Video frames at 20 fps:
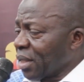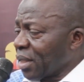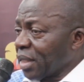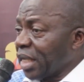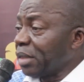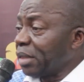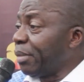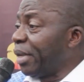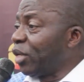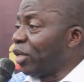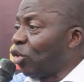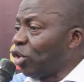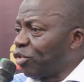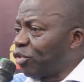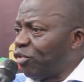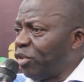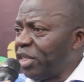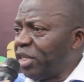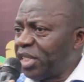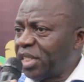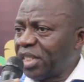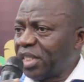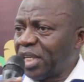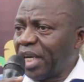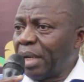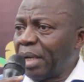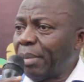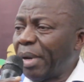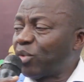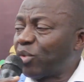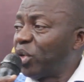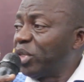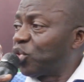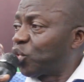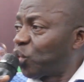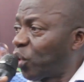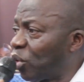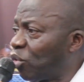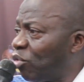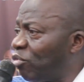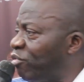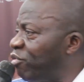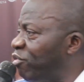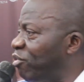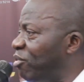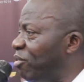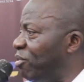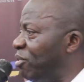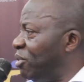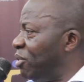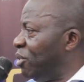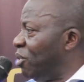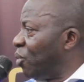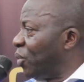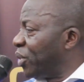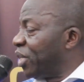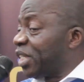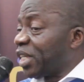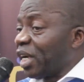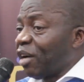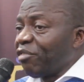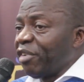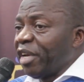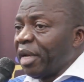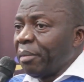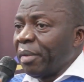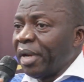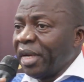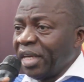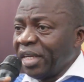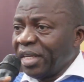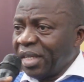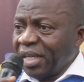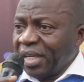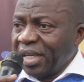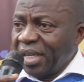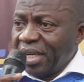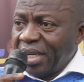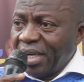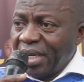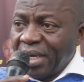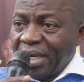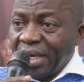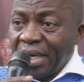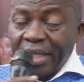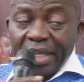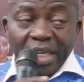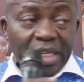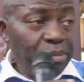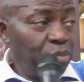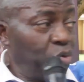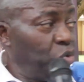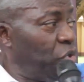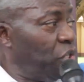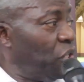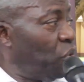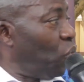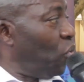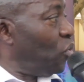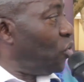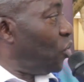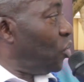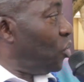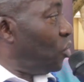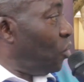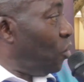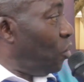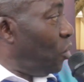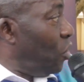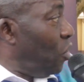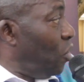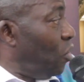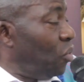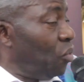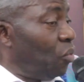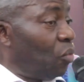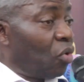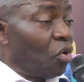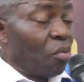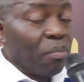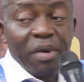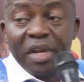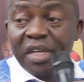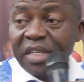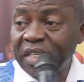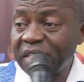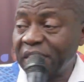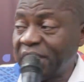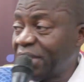that money got finished. And by 2012, we didn't have any money. And that building was on wall plate.